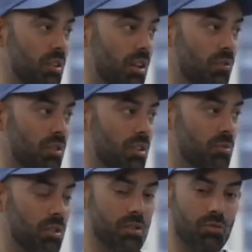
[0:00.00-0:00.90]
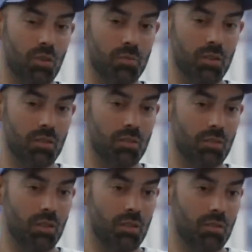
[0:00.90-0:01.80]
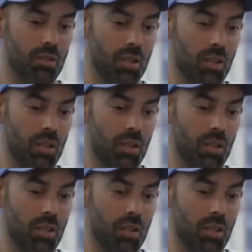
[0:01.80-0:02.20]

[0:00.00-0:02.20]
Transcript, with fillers: Like everything's being disrupted and and